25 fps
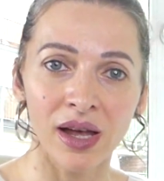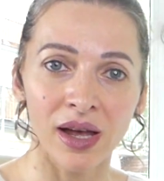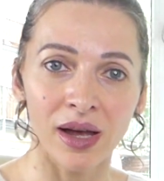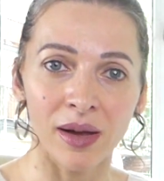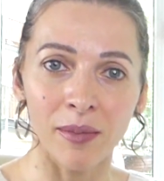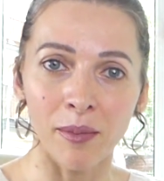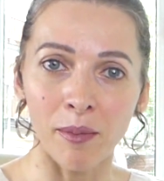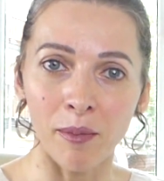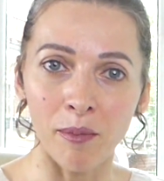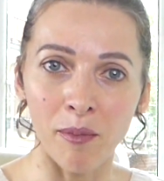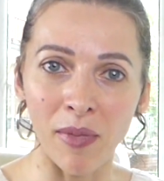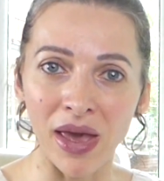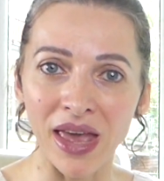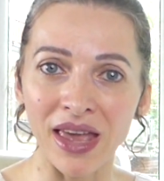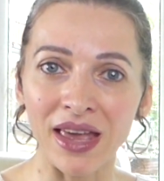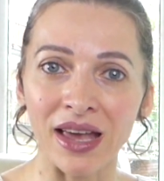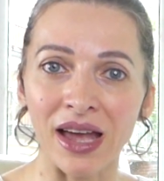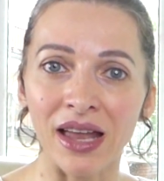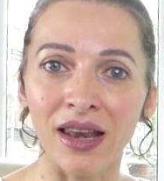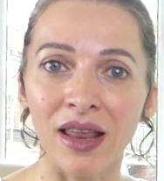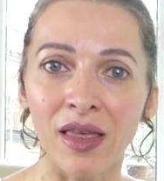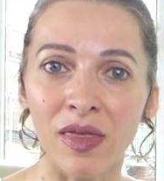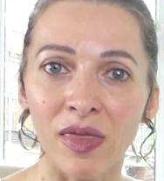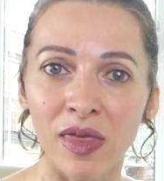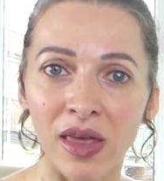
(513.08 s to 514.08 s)
make
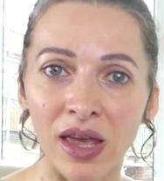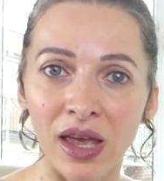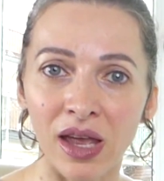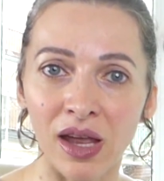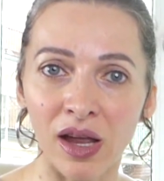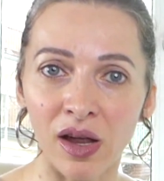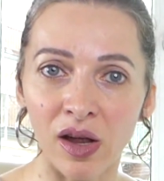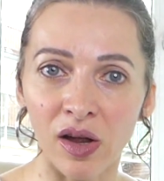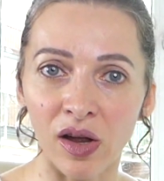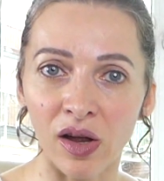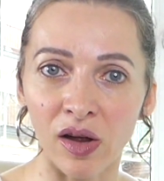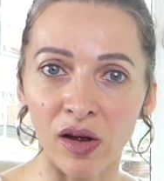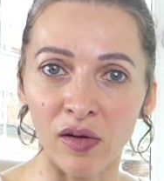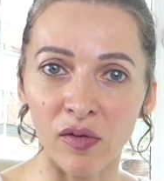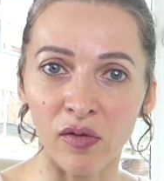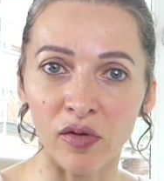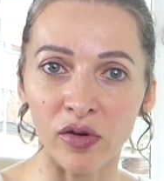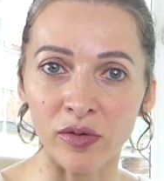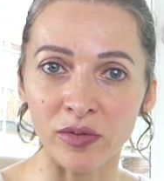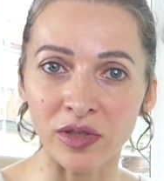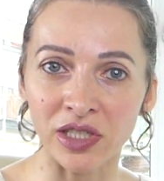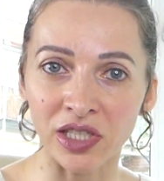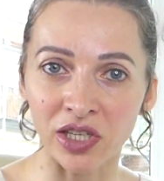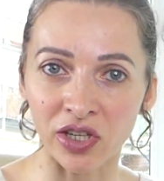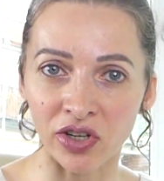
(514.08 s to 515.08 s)
anything from
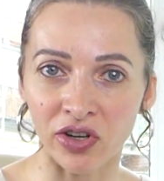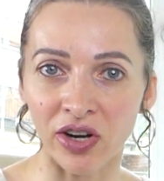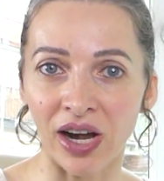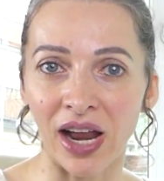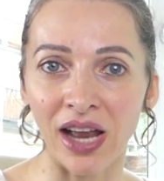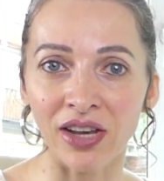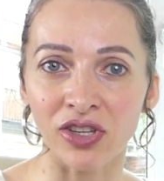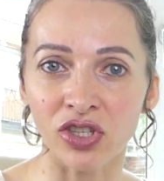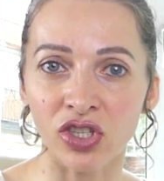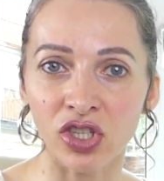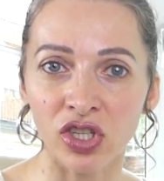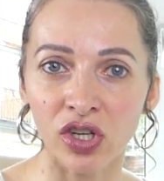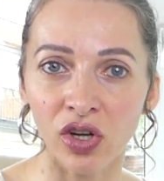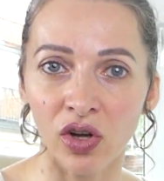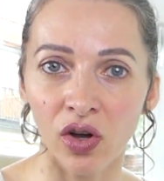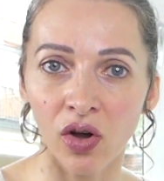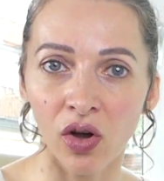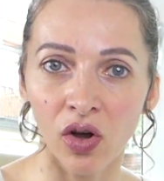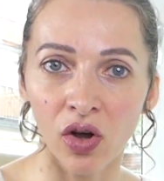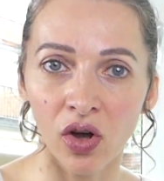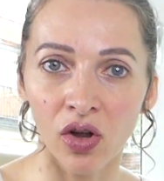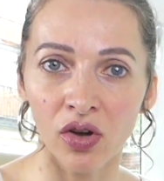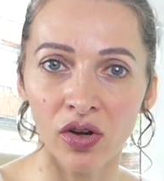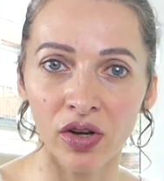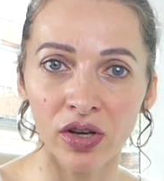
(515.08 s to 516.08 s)
scratch
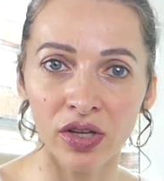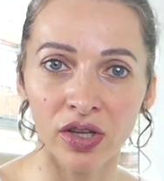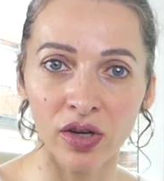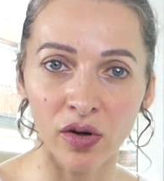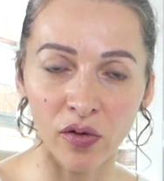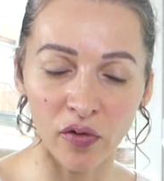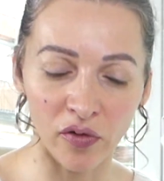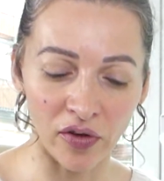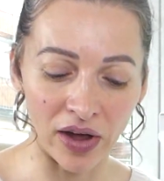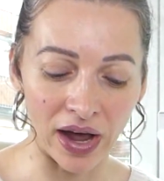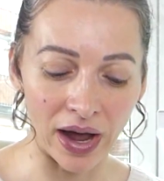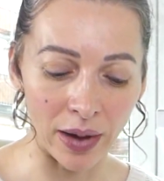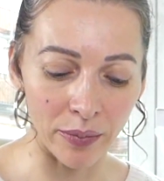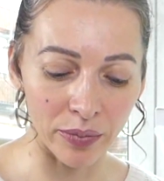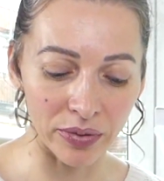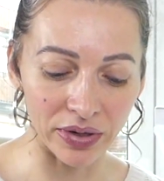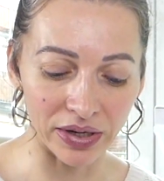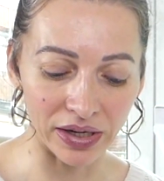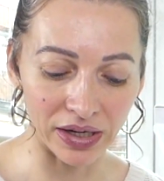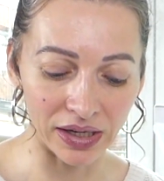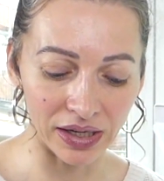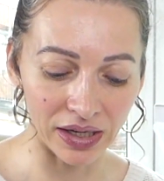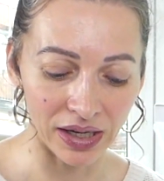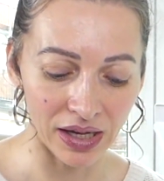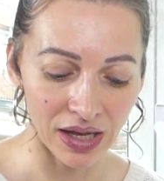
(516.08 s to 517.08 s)
on your
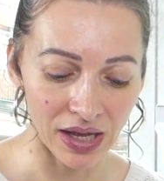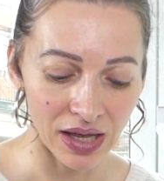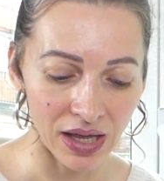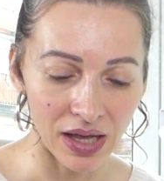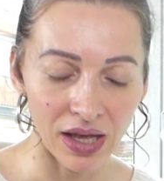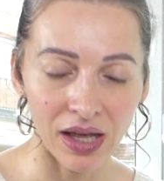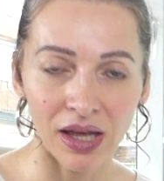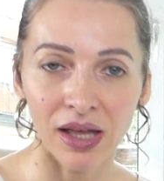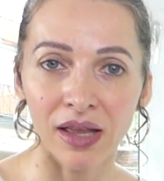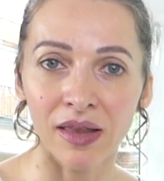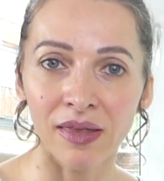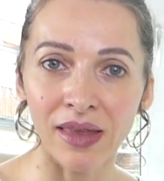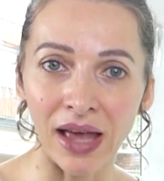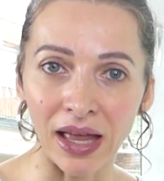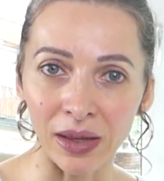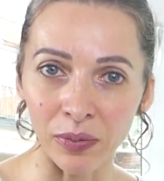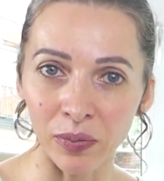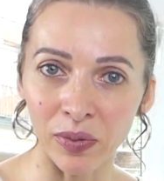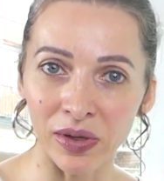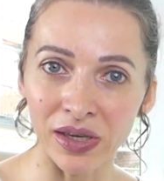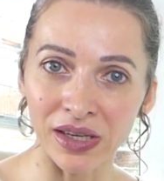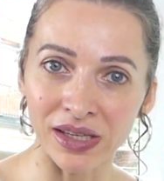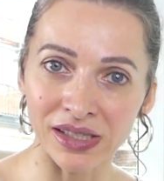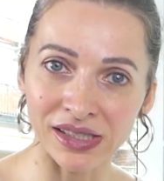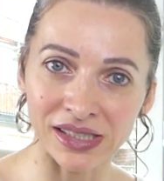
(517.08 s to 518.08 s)
fabric. That
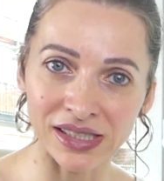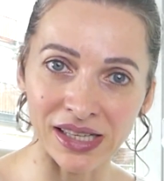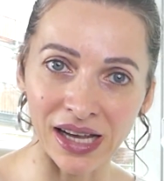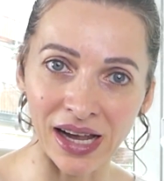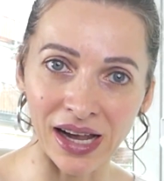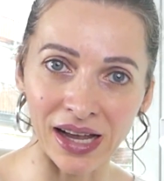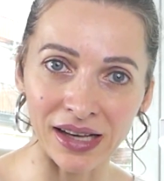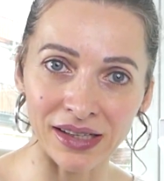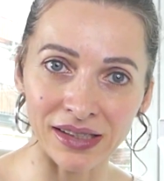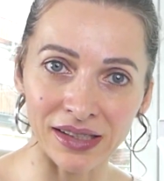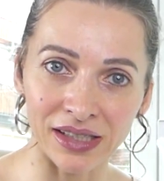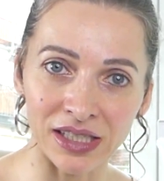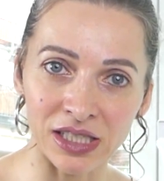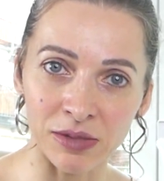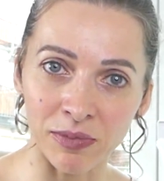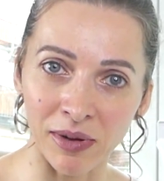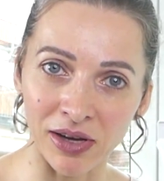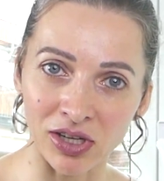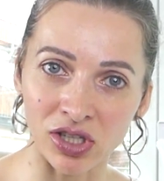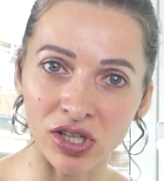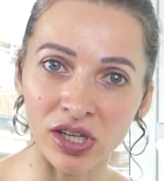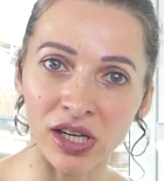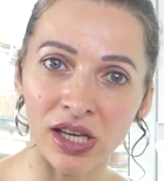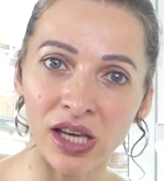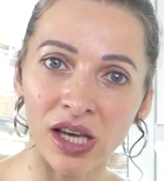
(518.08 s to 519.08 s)
being said,
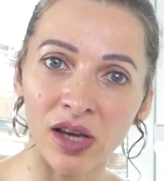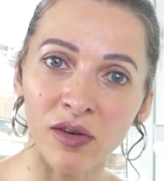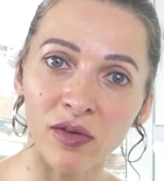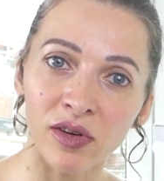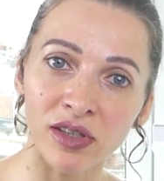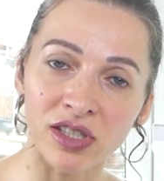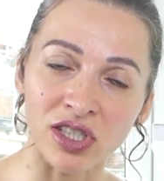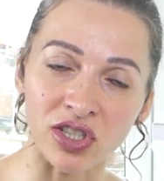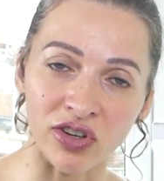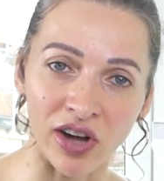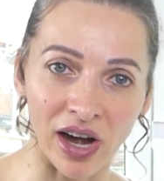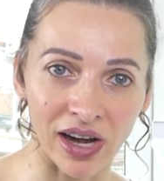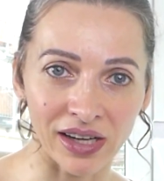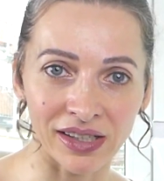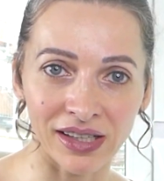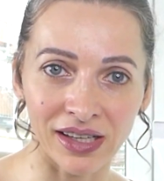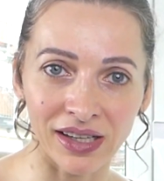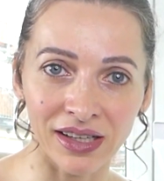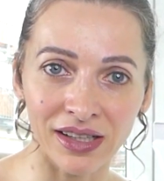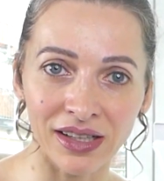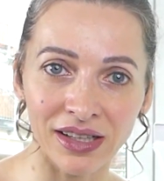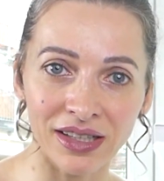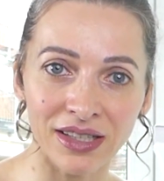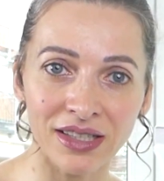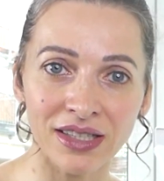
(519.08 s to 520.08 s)
especially if it's
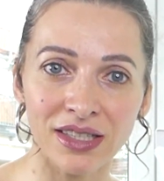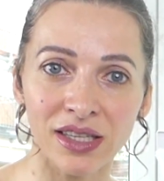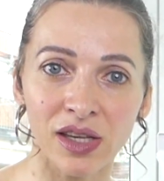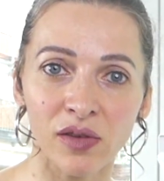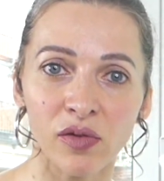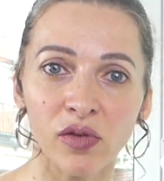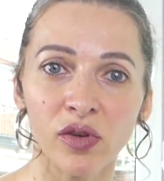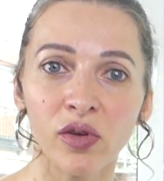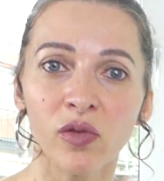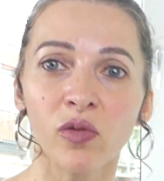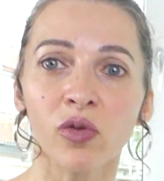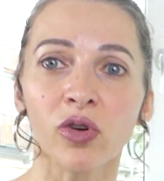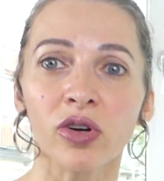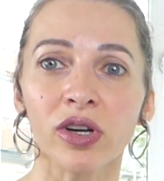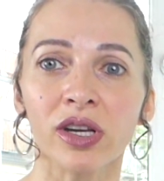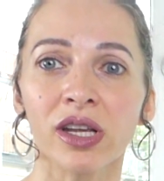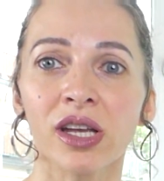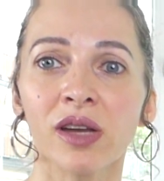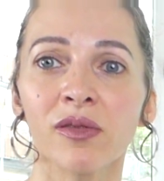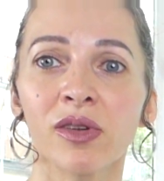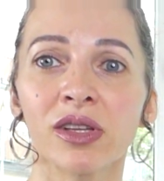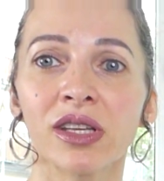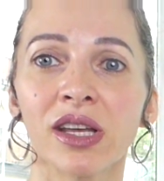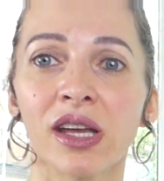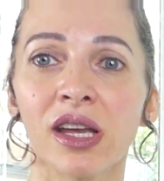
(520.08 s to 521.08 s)
rectangles, if you're working
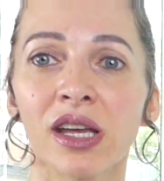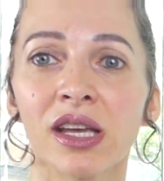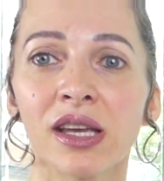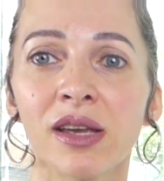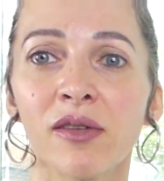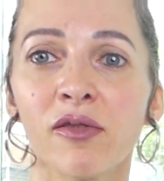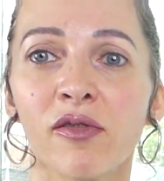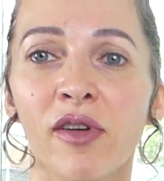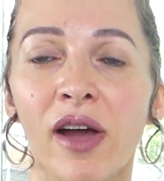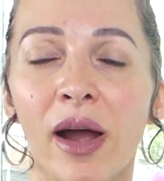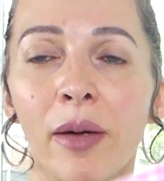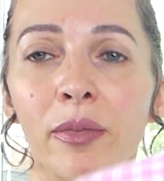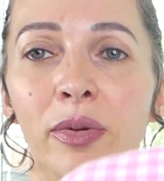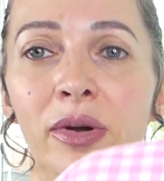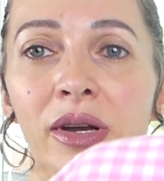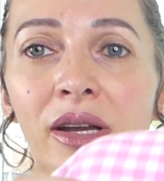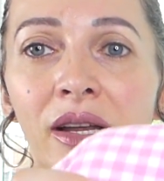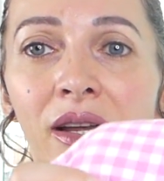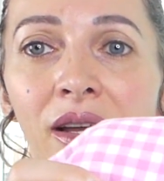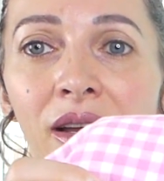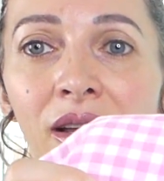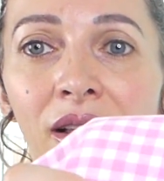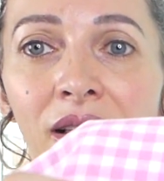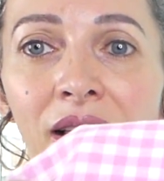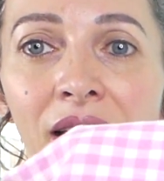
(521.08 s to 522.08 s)
with a
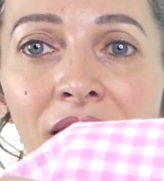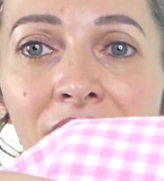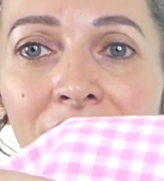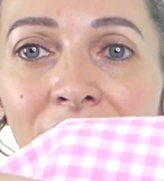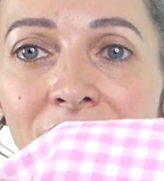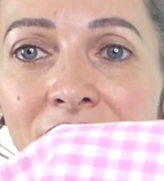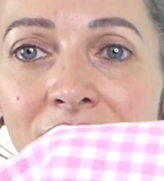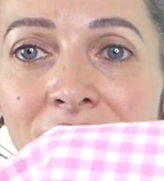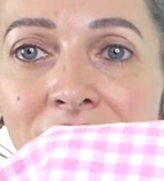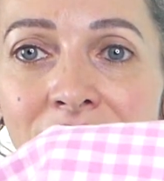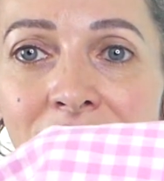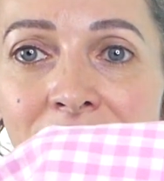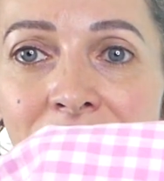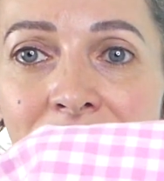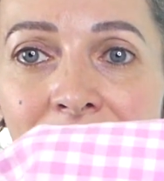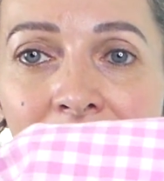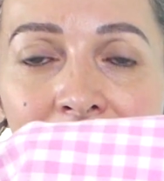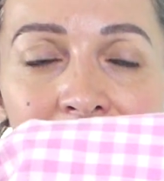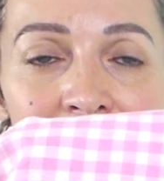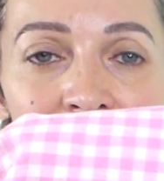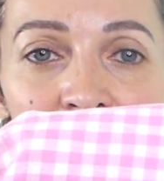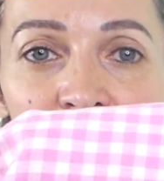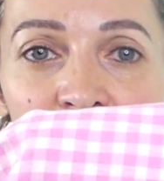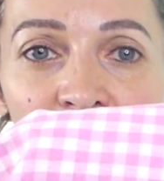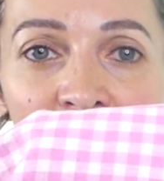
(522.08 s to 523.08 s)
fabric like this
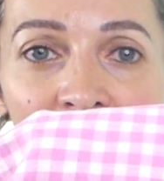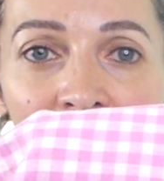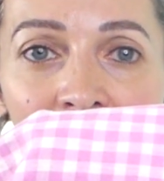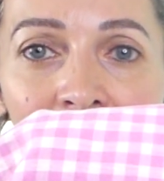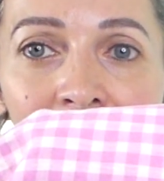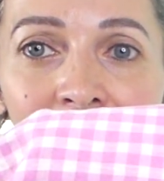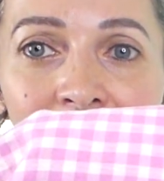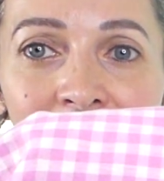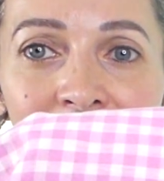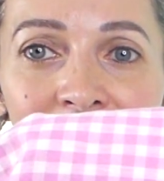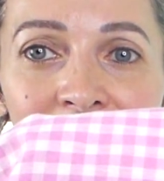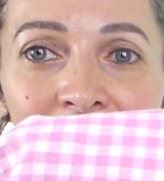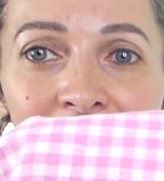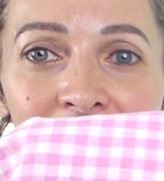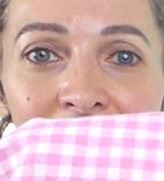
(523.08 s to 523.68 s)
that's checked,